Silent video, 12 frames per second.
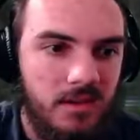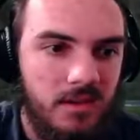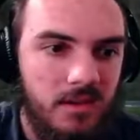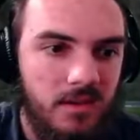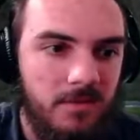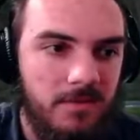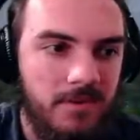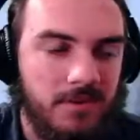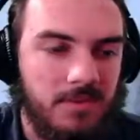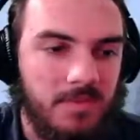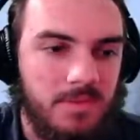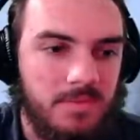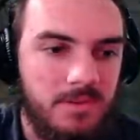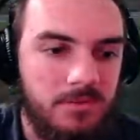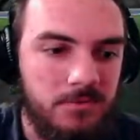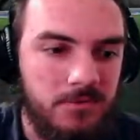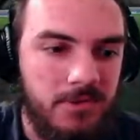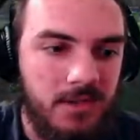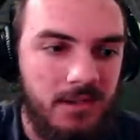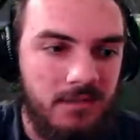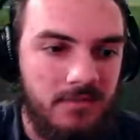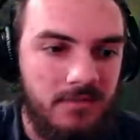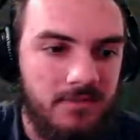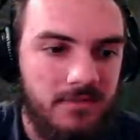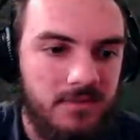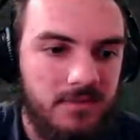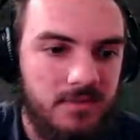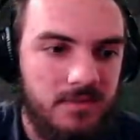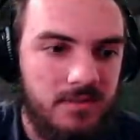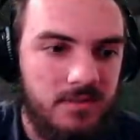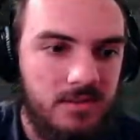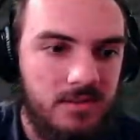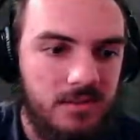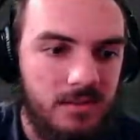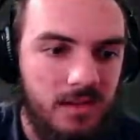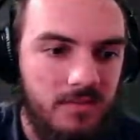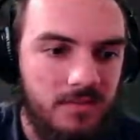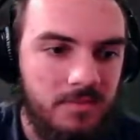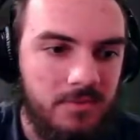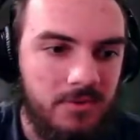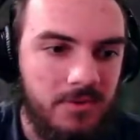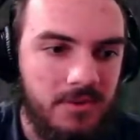I figured it might be cool to have lava pouring